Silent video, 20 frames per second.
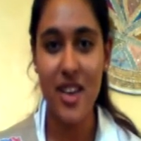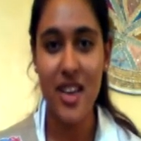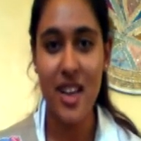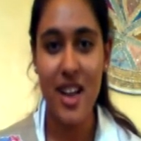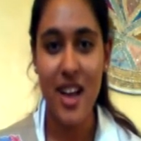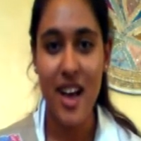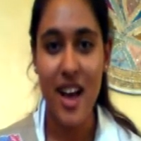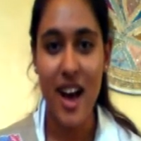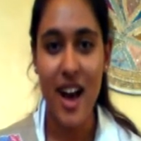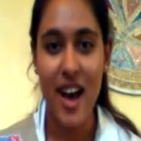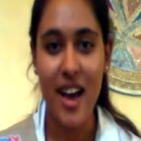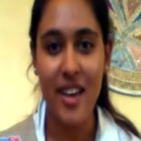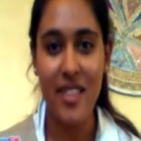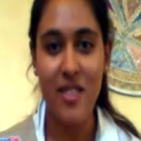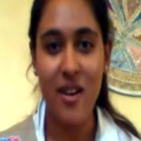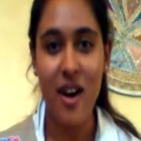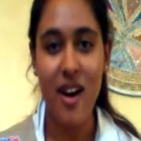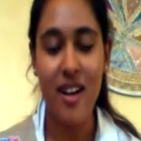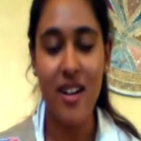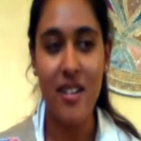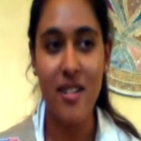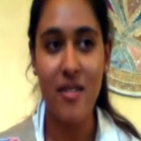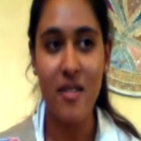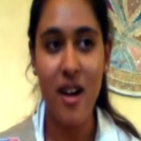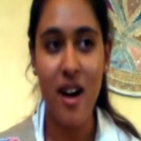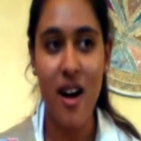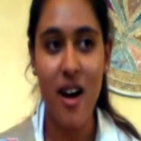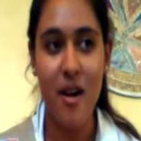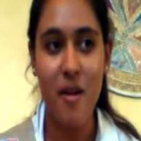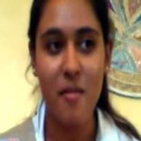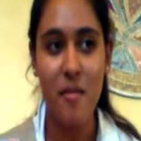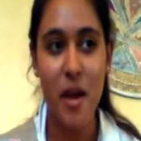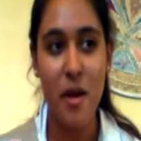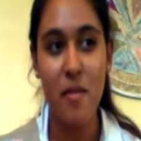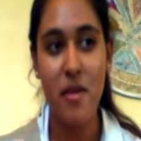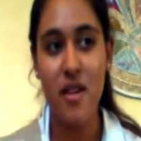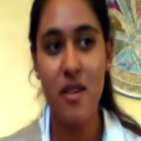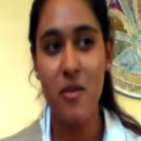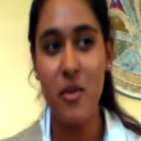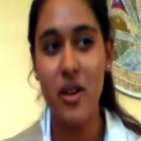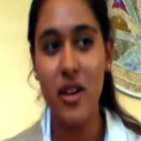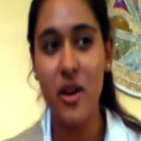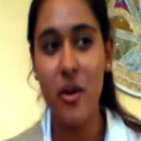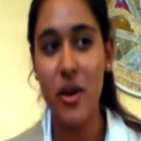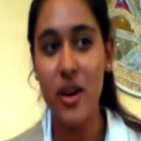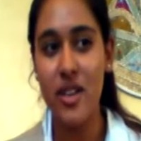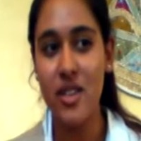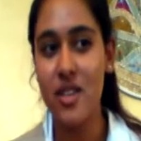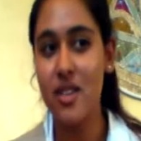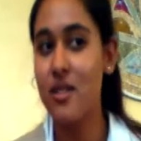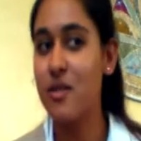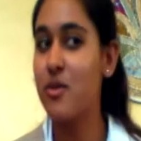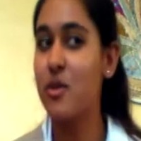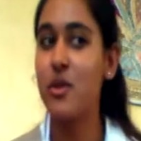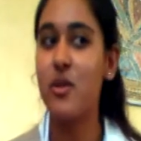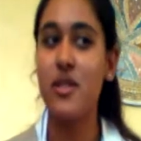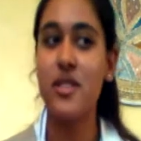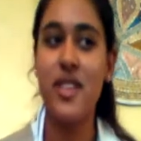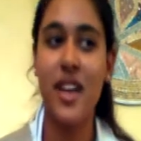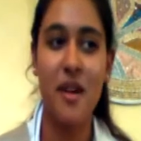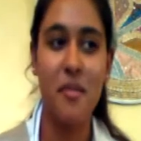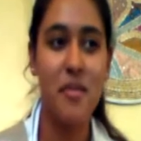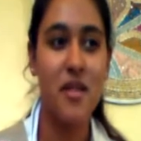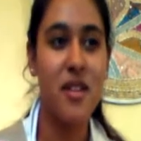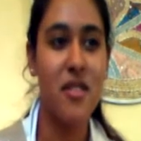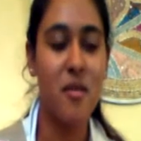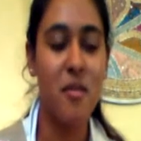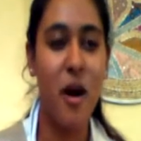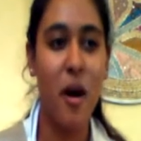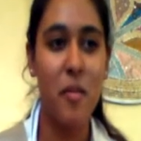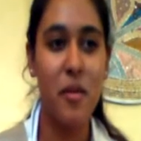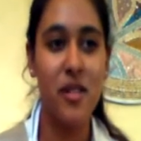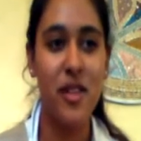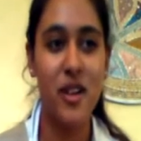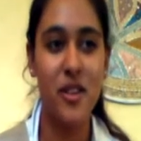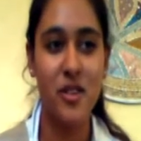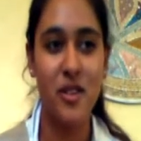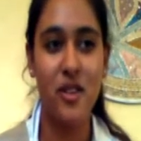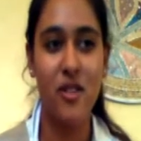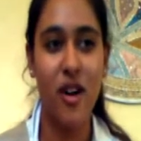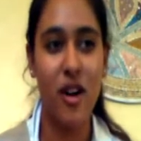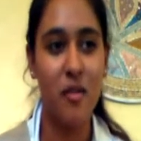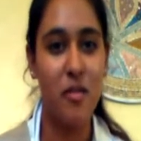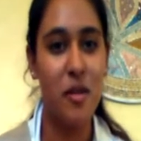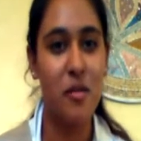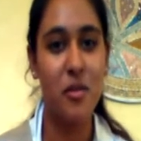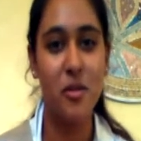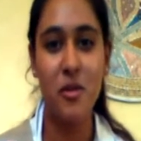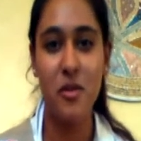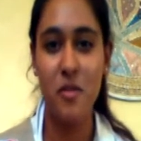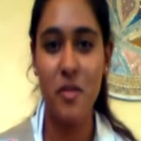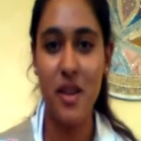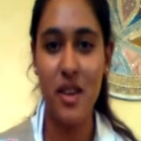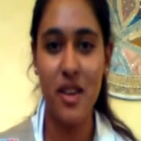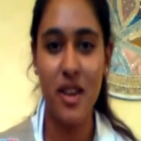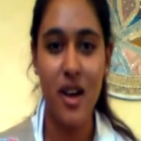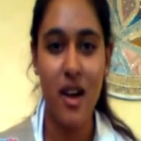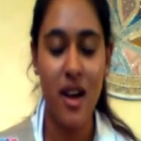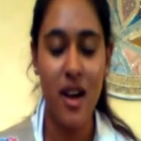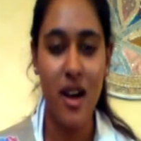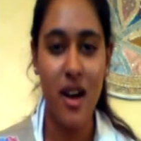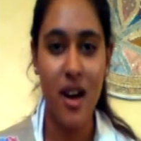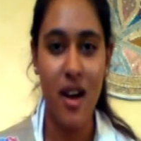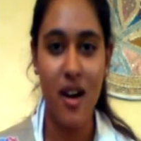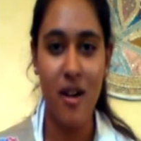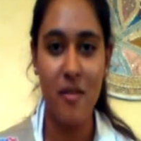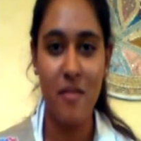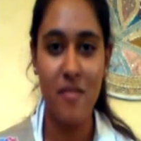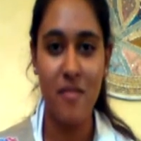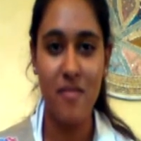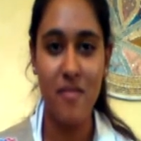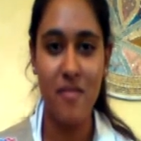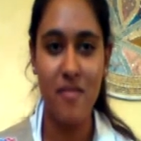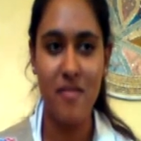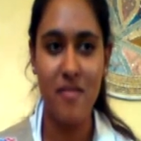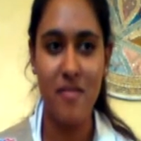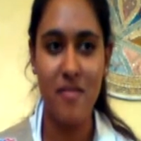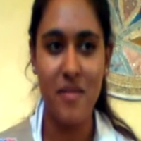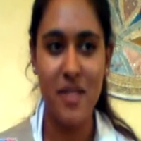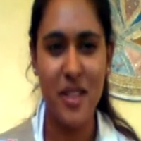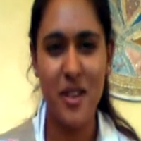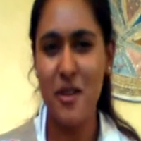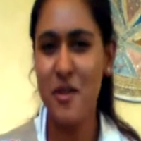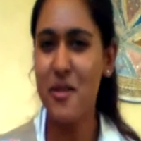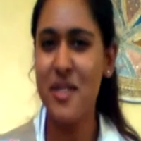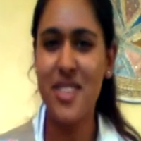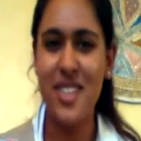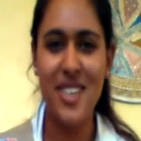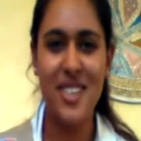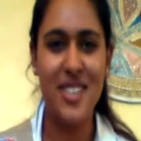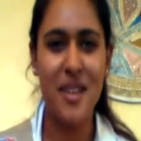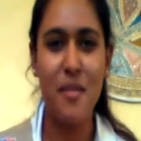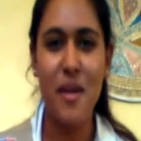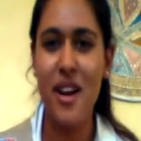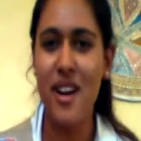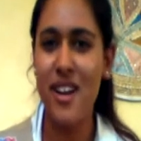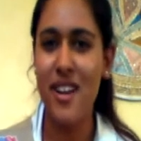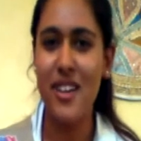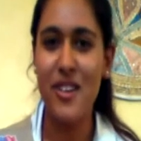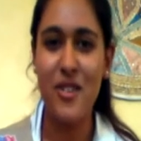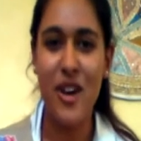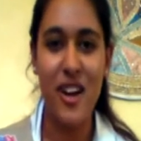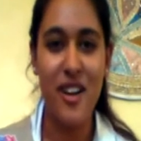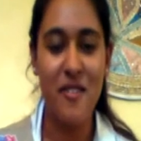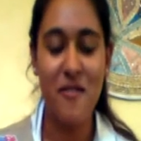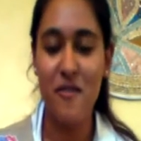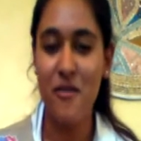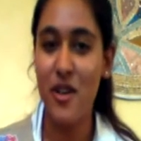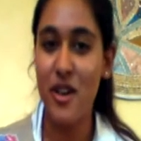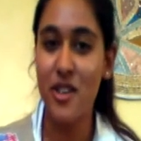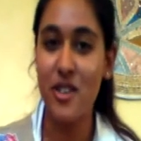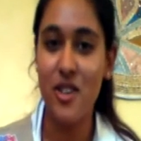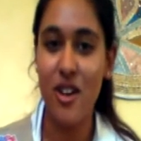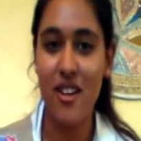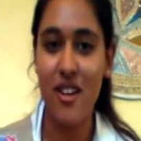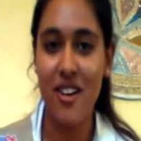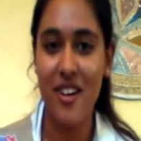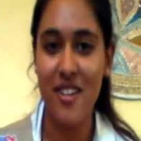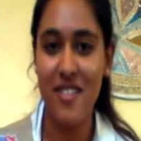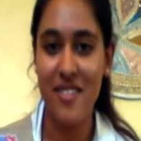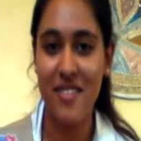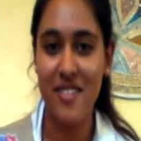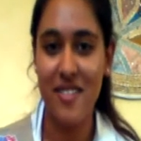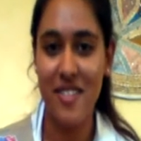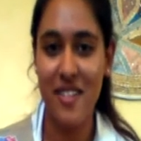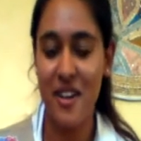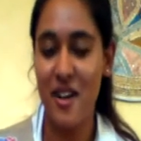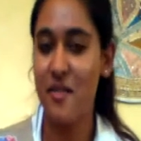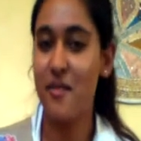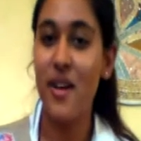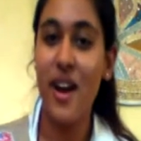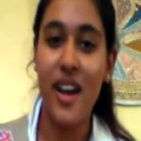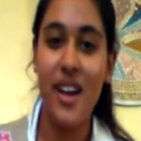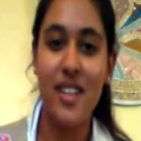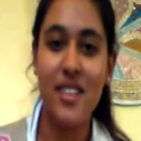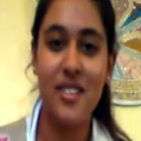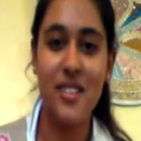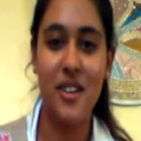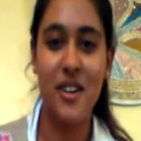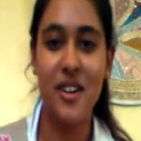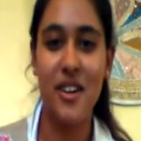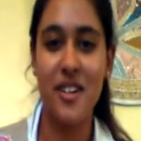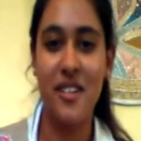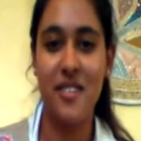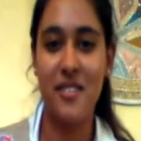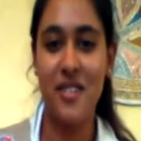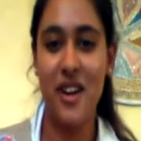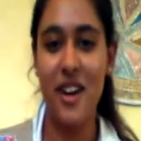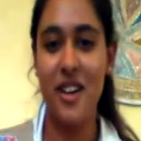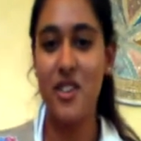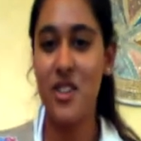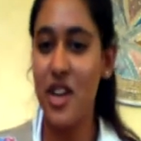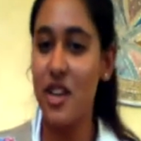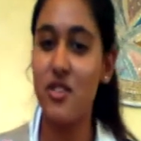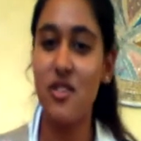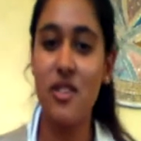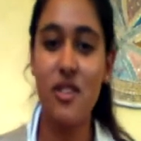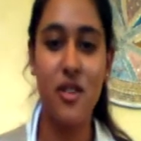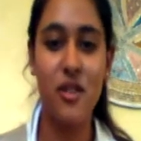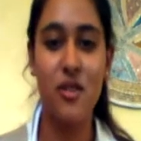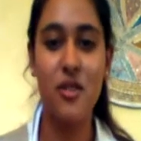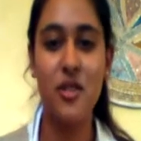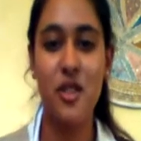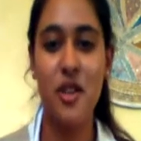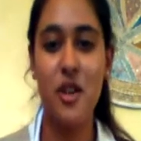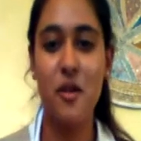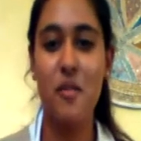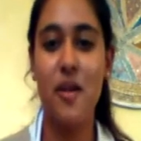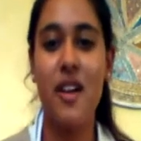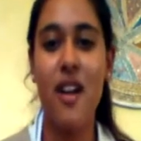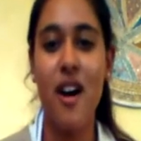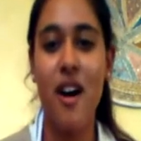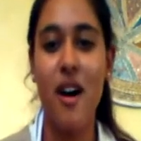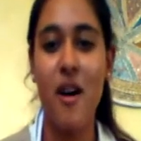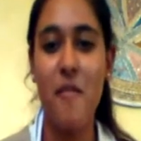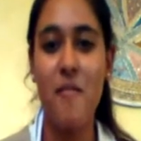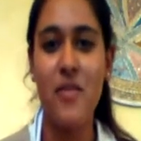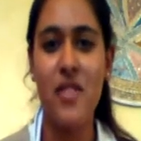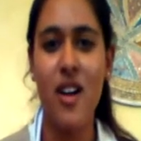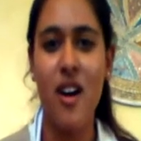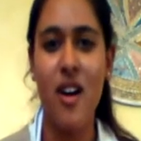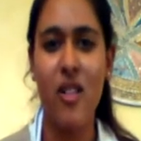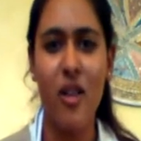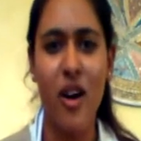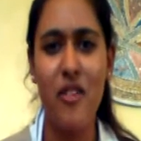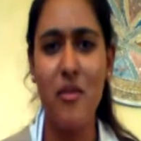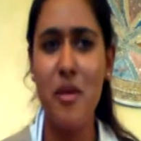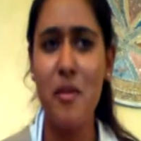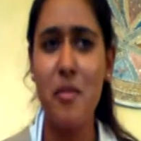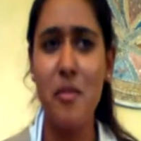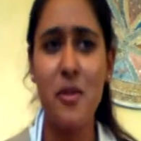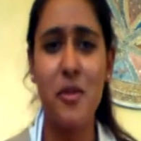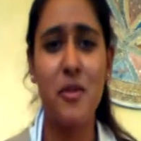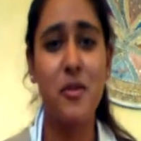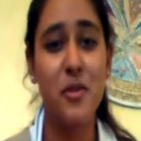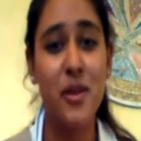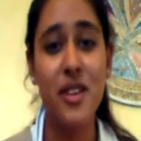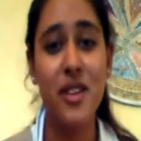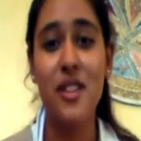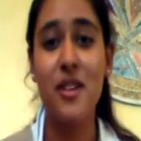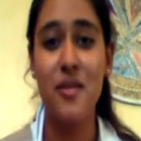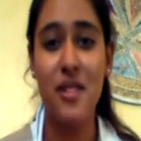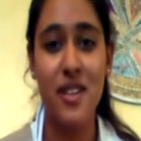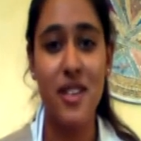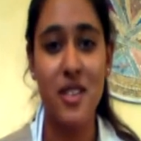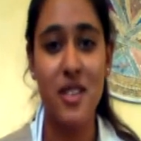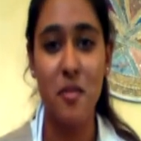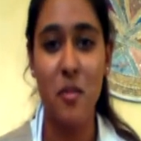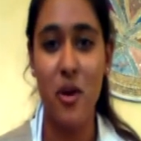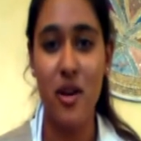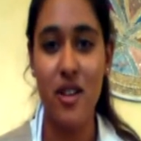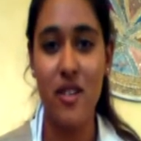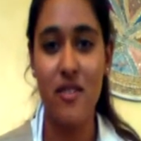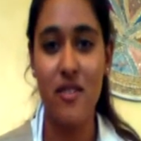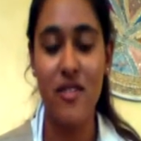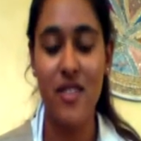I thought maybe when going to the rural segment of the population, a lot of people would be like, who's this American trying to infringe on our, rights or trying to change the culture? But a lot of people were really supportive.